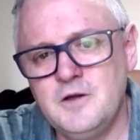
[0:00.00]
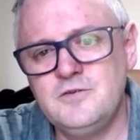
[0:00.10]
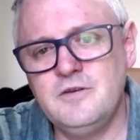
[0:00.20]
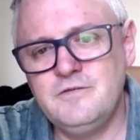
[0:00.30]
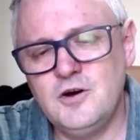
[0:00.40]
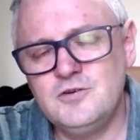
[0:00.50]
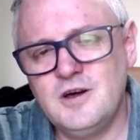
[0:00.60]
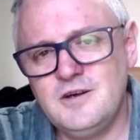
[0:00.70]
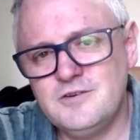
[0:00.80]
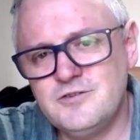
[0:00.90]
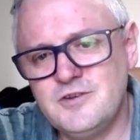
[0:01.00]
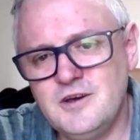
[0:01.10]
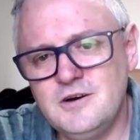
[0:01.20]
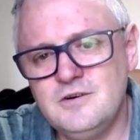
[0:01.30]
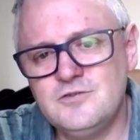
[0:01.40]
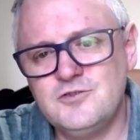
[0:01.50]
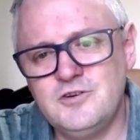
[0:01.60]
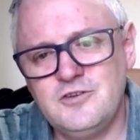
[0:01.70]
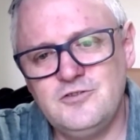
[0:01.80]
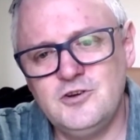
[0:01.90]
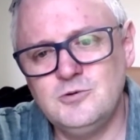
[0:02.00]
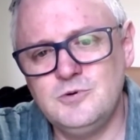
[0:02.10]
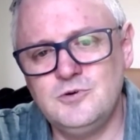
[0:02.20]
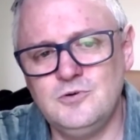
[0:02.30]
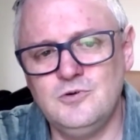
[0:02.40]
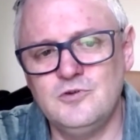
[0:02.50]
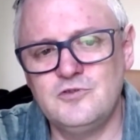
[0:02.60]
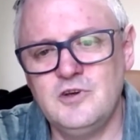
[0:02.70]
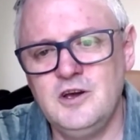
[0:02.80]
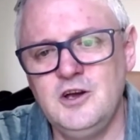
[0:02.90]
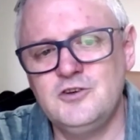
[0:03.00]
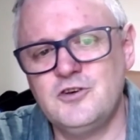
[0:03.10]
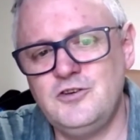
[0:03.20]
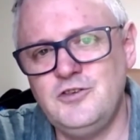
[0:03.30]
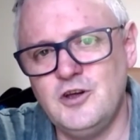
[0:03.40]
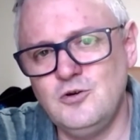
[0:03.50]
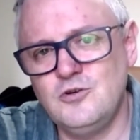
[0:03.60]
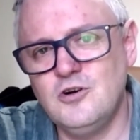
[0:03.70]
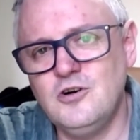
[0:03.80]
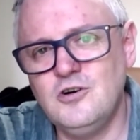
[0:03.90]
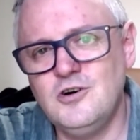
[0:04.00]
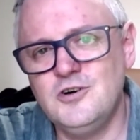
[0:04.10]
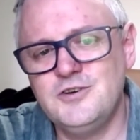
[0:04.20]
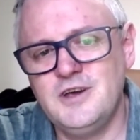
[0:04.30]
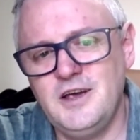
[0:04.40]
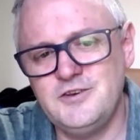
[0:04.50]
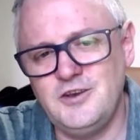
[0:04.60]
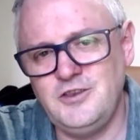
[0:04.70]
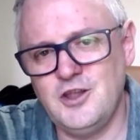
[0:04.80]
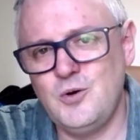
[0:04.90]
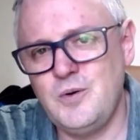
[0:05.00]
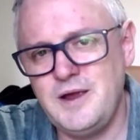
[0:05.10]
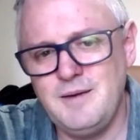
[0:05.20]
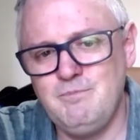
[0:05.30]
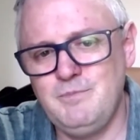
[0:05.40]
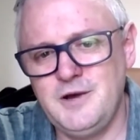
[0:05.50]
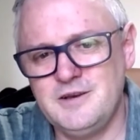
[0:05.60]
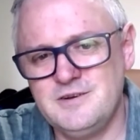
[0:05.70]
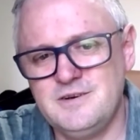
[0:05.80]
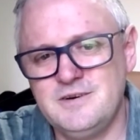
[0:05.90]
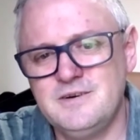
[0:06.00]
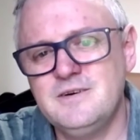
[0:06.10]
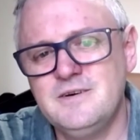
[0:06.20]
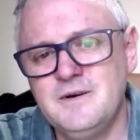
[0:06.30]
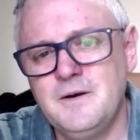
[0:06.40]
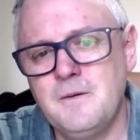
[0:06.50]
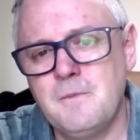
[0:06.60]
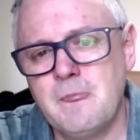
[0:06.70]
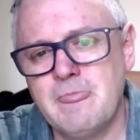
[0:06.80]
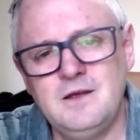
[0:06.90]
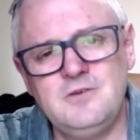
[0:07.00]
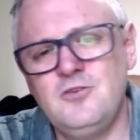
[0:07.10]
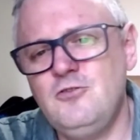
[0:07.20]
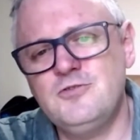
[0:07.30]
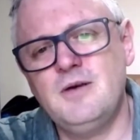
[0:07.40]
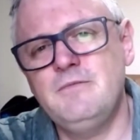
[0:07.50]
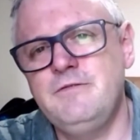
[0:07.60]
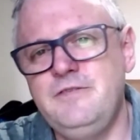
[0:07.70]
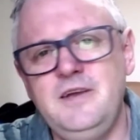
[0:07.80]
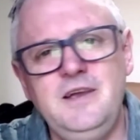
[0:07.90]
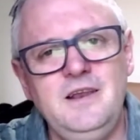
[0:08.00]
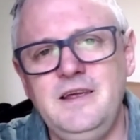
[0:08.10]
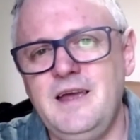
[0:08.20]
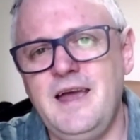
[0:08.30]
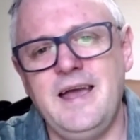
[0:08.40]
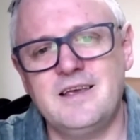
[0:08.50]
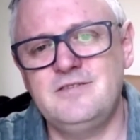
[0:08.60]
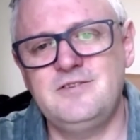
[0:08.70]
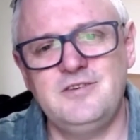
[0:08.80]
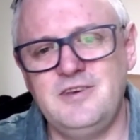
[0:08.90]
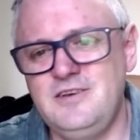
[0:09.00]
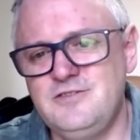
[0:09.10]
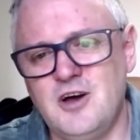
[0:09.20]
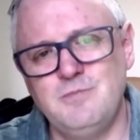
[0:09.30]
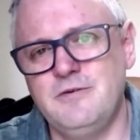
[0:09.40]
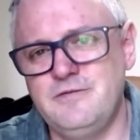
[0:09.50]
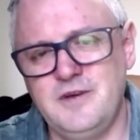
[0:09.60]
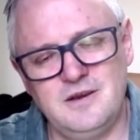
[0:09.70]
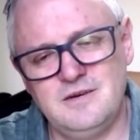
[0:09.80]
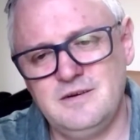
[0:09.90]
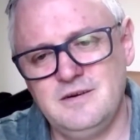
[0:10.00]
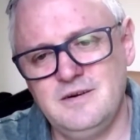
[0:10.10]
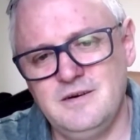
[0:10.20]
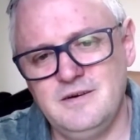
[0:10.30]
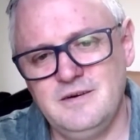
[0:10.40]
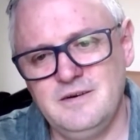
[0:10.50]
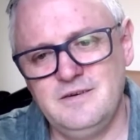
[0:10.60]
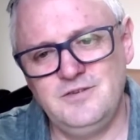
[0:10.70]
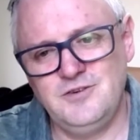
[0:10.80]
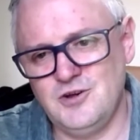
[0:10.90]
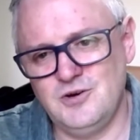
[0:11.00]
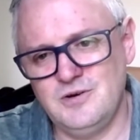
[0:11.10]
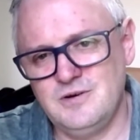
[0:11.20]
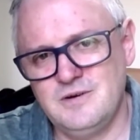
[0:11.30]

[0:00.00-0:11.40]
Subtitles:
Devote ourselves to this noble cause, to know God and to know him better. This is not some feely ecstasy type of thing. No.